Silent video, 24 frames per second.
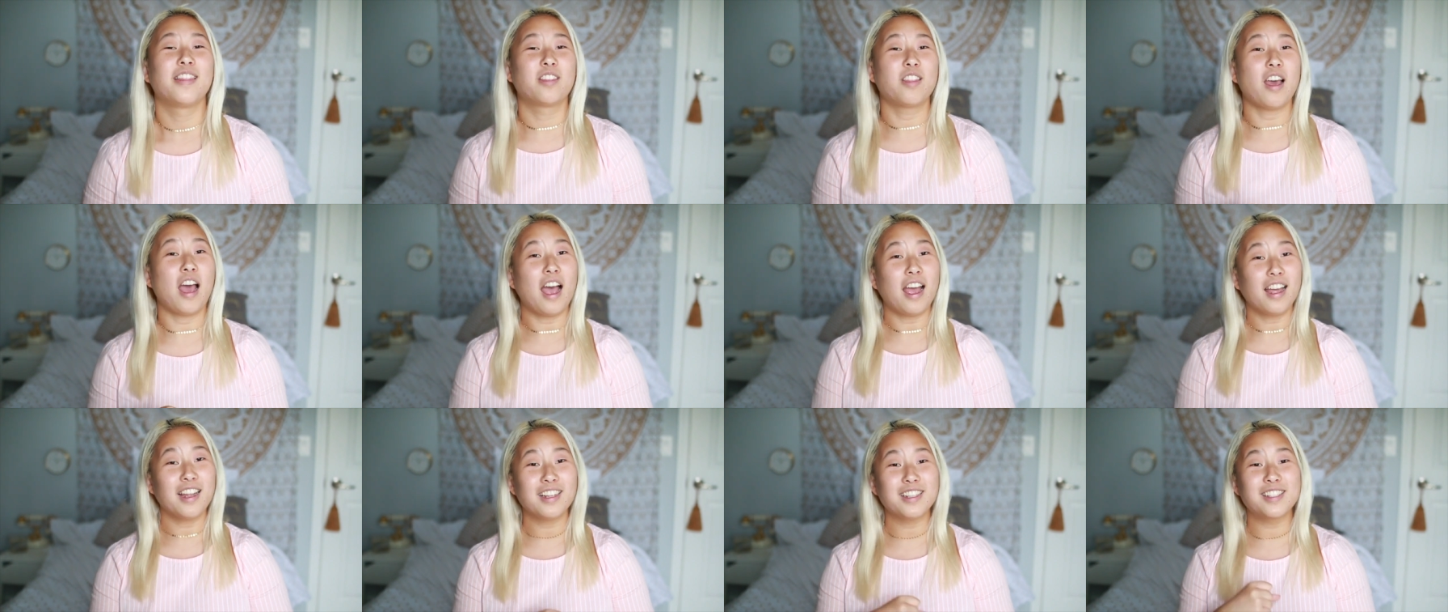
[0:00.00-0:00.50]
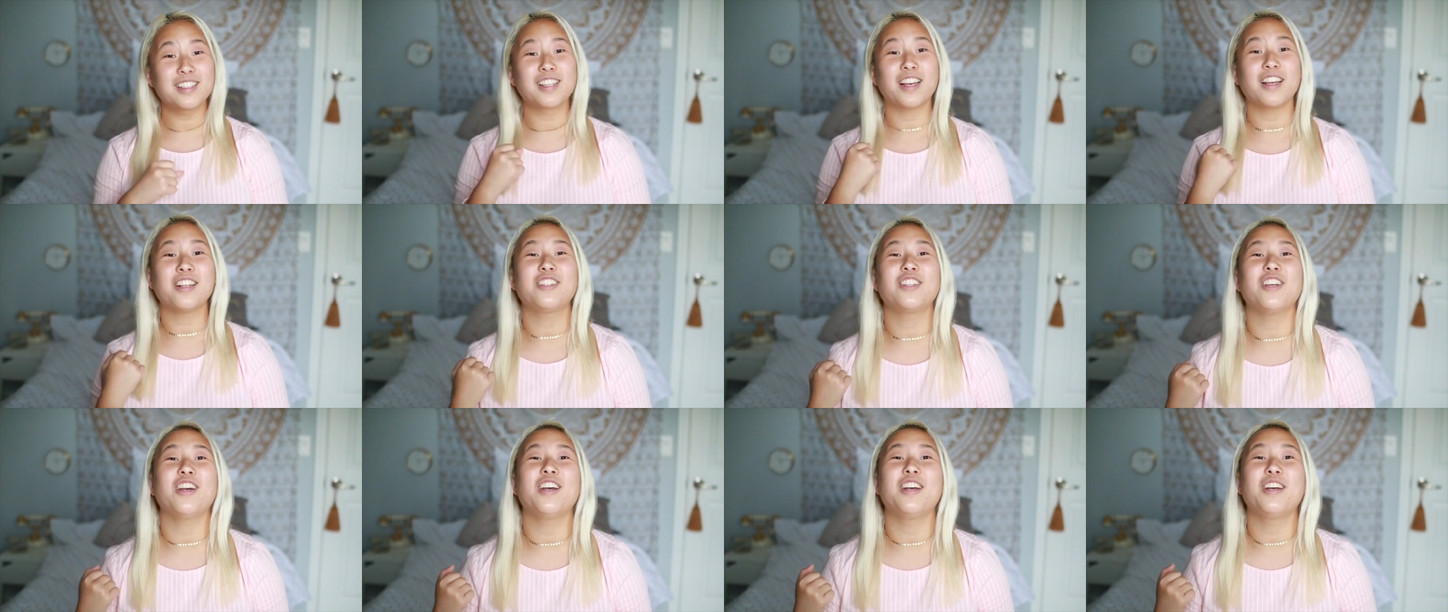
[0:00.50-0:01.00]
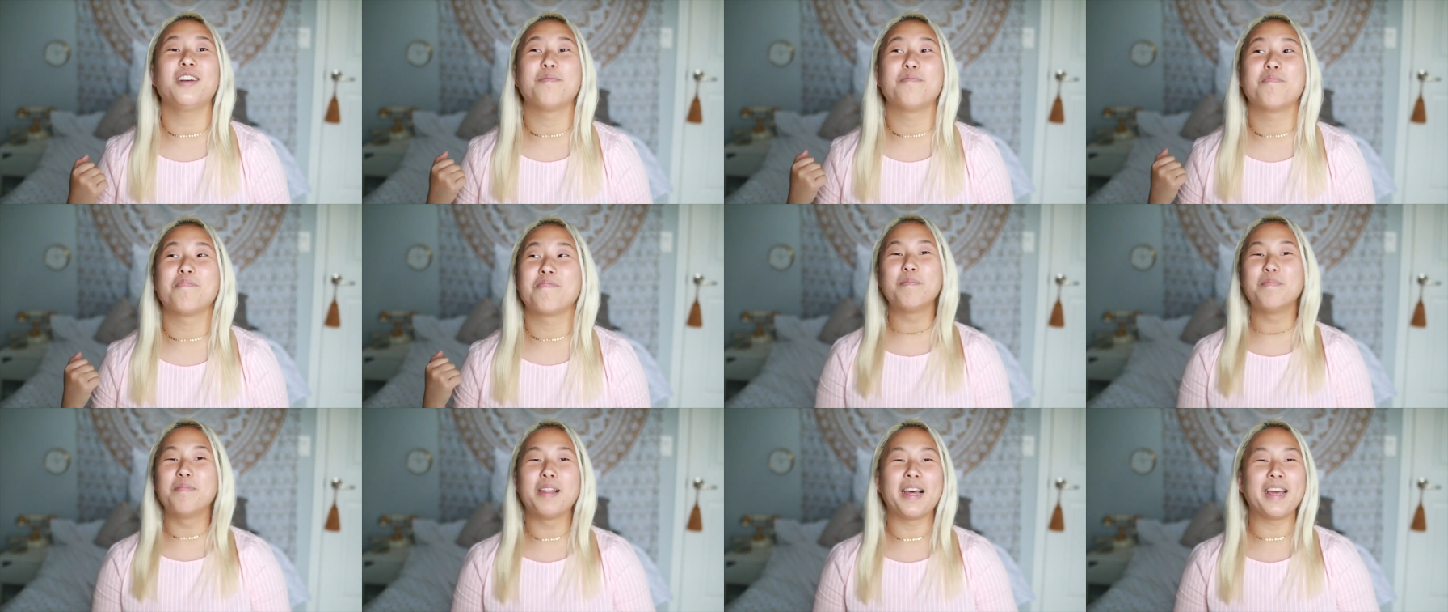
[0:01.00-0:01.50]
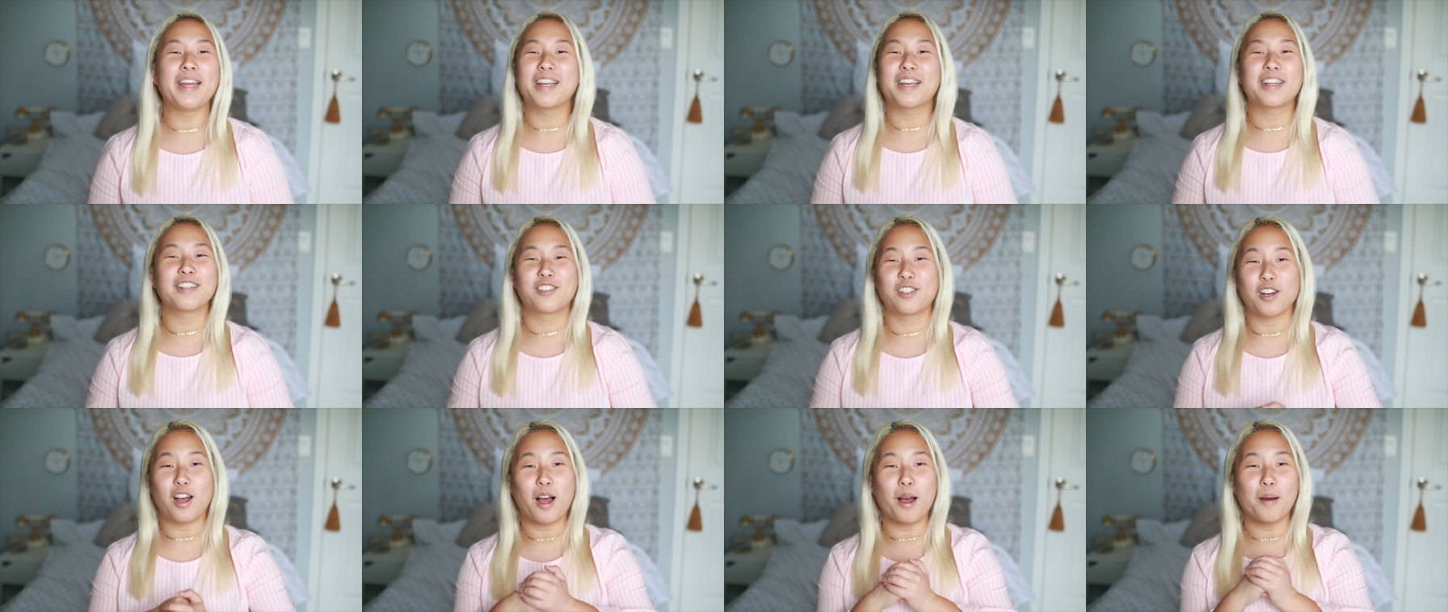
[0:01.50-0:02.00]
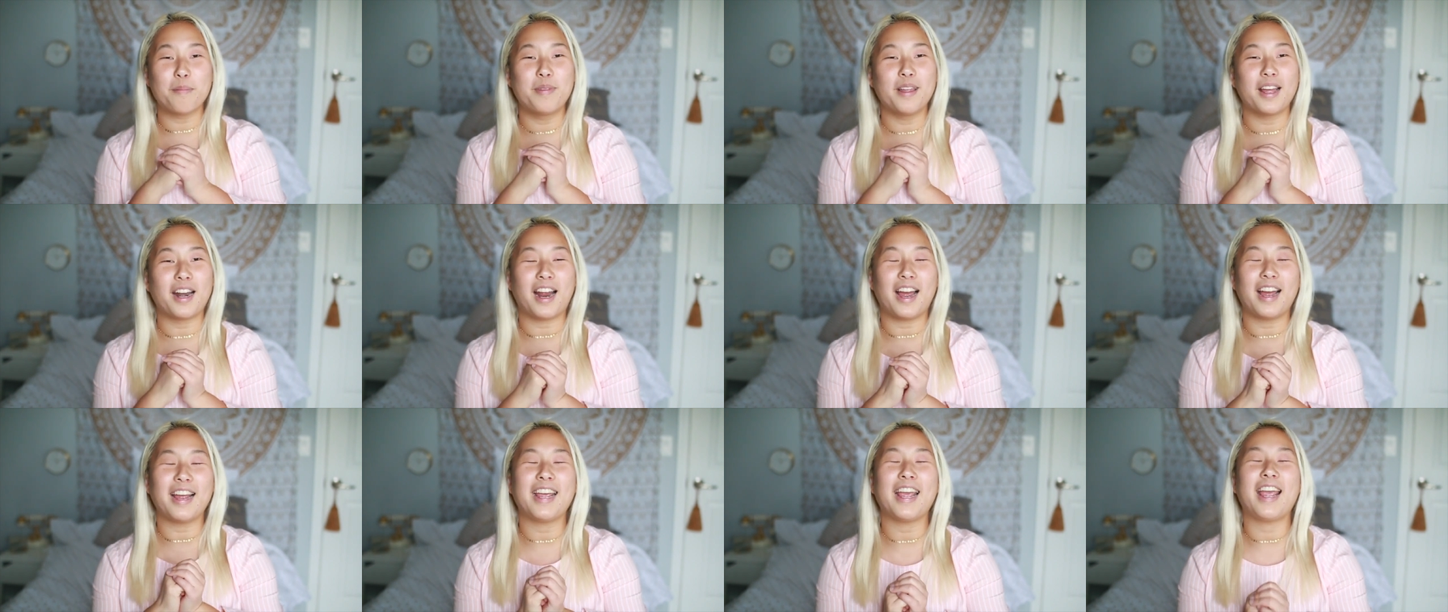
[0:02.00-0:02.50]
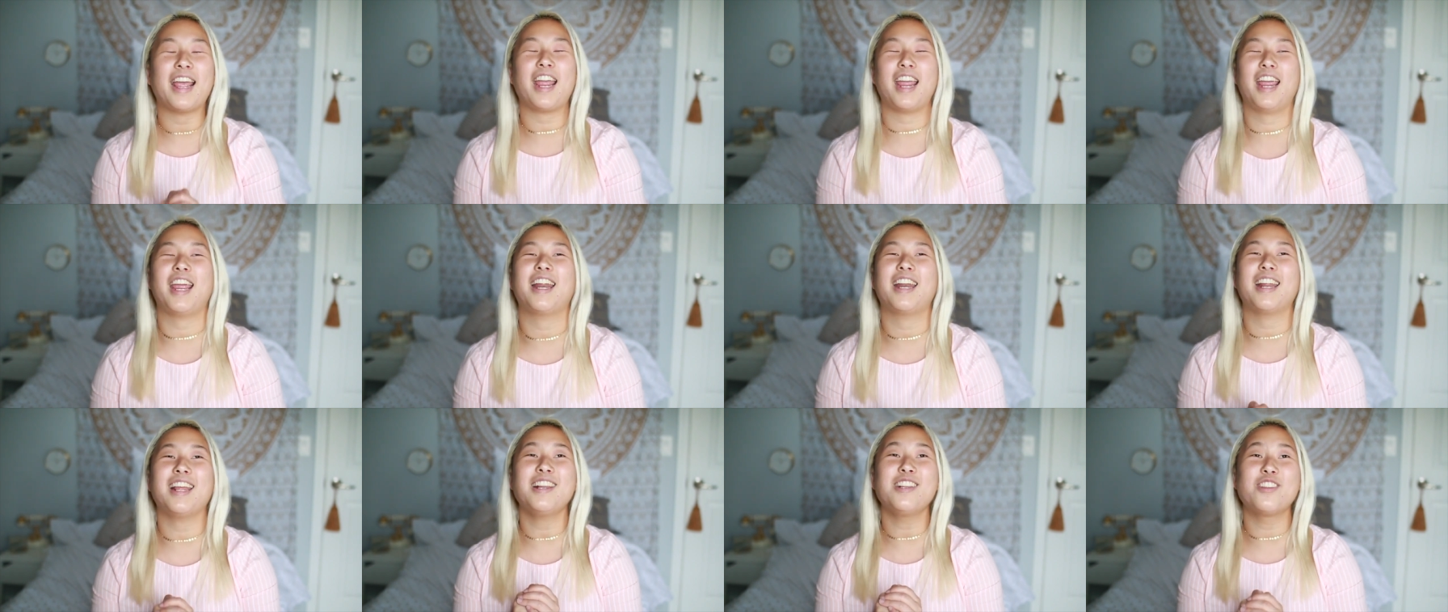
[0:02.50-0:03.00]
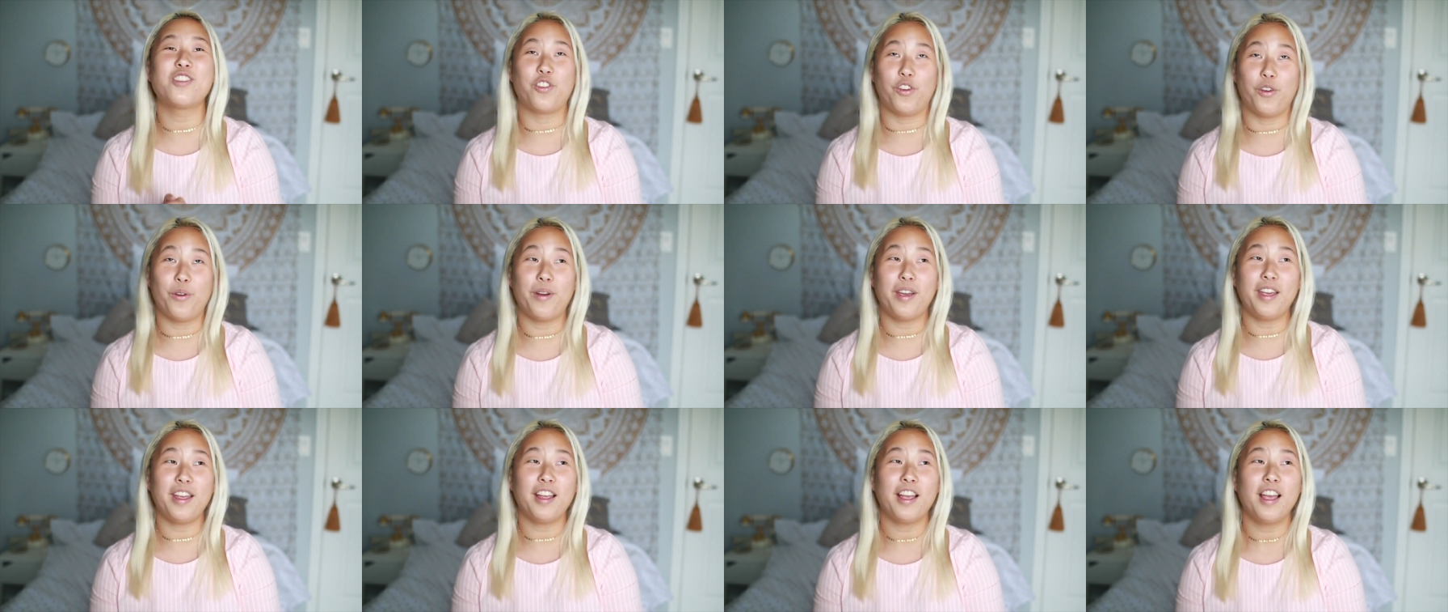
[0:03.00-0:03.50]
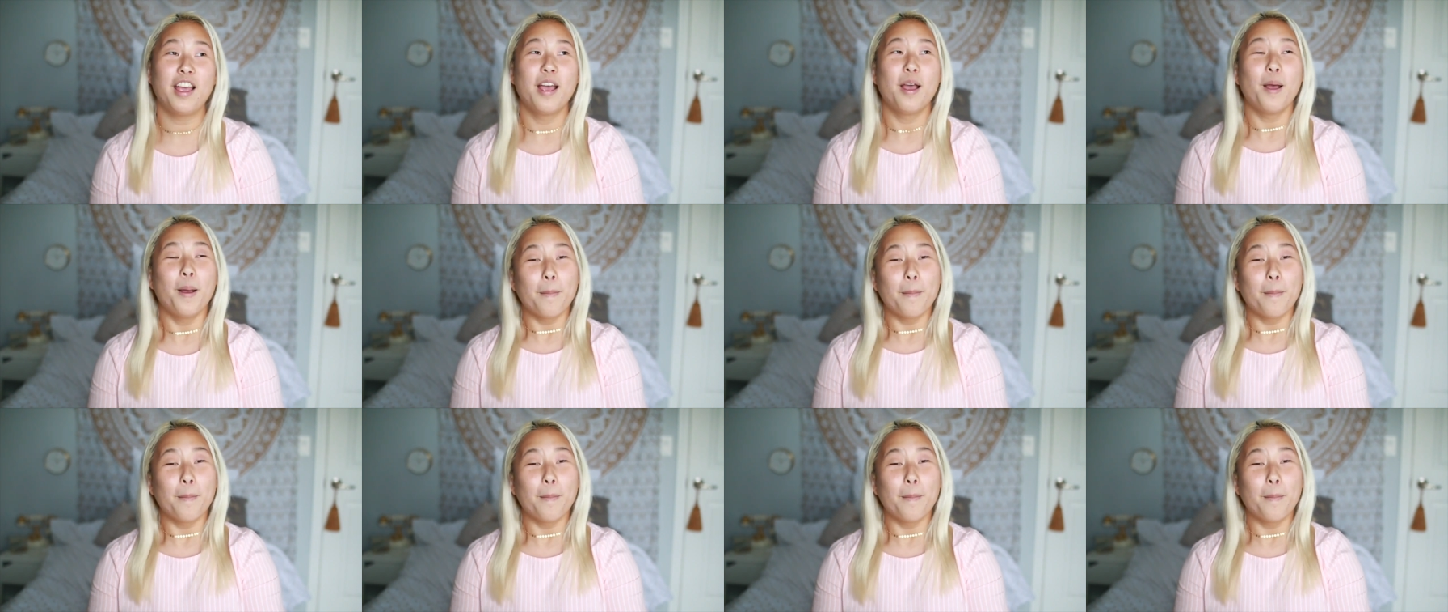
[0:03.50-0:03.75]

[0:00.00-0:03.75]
that is such a like job that I hated doing.